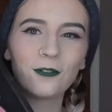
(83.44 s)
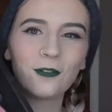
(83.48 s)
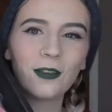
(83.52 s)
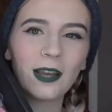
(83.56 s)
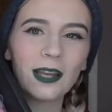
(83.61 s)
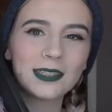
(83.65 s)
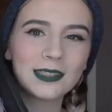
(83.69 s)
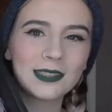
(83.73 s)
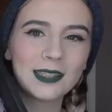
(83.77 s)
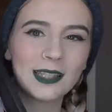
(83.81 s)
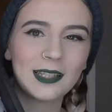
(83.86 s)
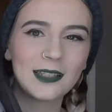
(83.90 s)

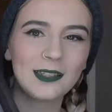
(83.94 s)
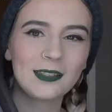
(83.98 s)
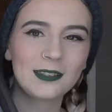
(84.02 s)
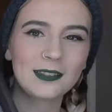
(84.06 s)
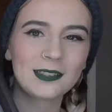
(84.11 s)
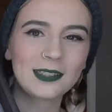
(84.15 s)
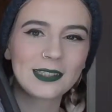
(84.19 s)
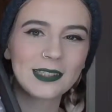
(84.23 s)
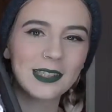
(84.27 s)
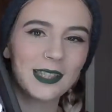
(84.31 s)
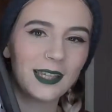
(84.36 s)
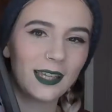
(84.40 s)
first thing
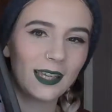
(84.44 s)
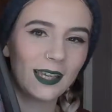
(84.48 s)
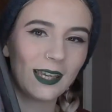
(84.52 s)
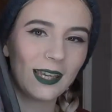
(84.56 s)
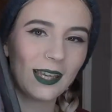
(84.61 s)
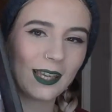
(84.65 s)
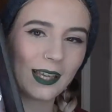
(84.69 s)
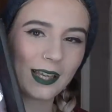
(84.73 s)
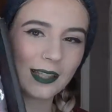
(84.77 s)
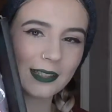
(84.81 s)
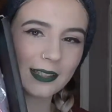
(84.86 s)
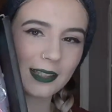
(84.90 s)
you see
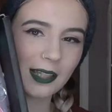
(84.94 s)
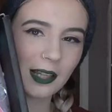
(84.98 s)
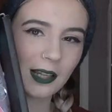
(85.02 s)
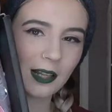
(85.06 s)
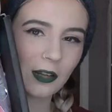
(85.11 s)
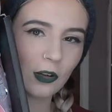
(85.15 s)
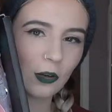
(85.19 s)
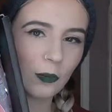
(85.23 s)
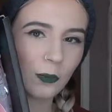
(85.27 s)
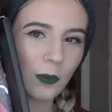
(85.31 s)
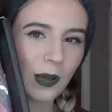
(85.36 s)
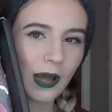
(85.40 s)
is a
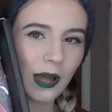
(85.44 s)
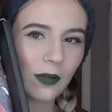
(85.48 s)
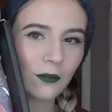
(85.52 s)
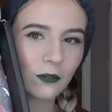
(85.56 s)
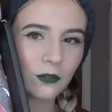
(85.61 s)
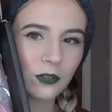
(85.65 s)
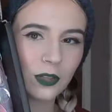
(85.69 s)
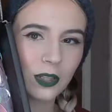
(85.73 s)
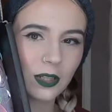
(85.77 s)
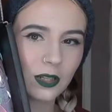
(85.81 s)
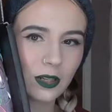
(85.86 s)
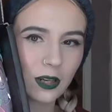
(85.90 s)
little
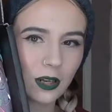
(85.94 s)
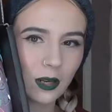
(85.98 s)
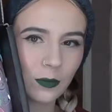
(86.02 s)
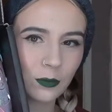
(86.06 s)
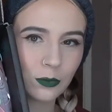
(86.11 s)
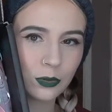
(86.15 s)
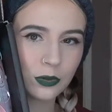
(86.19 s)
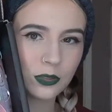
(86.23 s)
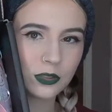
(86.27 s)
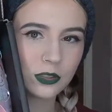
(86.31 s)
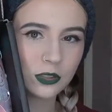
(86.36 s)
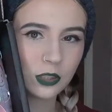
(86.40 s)
pamphlet.
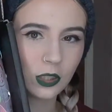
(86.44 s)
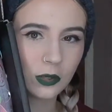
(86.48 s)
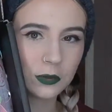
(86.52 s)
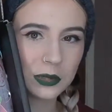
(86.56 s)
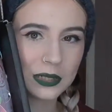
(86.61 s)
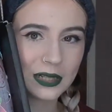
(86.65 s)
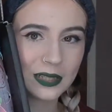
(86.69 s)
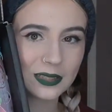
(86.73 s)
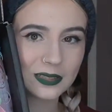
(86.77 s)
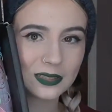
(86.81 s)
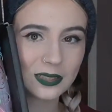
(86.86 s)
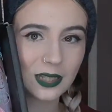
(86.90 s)
I'm
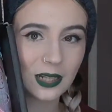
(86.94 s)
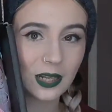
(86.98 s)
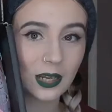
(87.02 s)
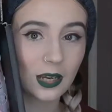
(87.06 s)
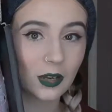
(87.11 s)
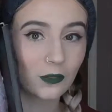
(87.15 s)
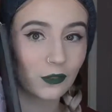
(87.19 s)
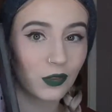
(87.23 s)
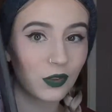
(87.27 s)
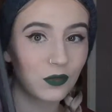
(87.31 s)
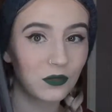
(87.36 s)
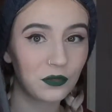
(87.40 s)
presuming that's going to
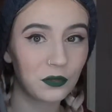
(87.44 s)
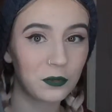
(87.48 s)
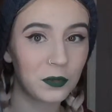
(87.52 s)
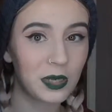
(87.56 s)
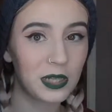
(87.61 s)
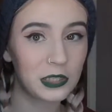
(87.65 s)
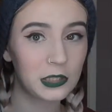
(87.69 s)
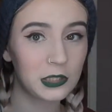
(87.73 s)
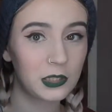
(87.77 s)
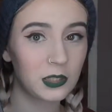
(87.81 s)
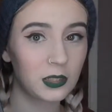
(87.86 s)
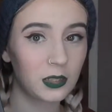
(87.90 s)
have
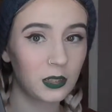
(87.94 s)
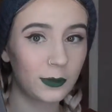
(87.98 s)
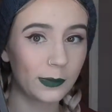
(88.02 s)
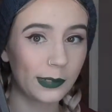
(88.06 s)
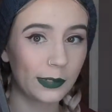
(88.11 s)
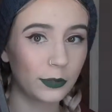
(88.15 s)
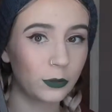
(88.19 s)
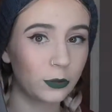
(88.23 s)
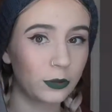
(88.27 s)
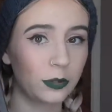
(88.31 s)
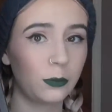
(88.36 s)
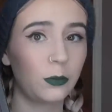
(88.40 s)
information
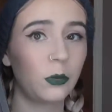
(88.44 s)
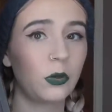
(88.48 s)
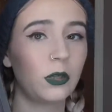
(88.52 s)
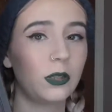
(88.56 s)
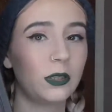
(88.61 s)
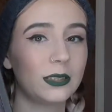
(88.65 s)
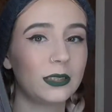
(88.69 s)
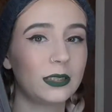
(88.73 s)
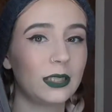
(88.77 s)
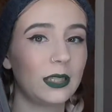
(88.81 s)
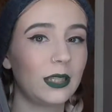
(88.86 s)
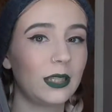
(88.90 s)
about all the products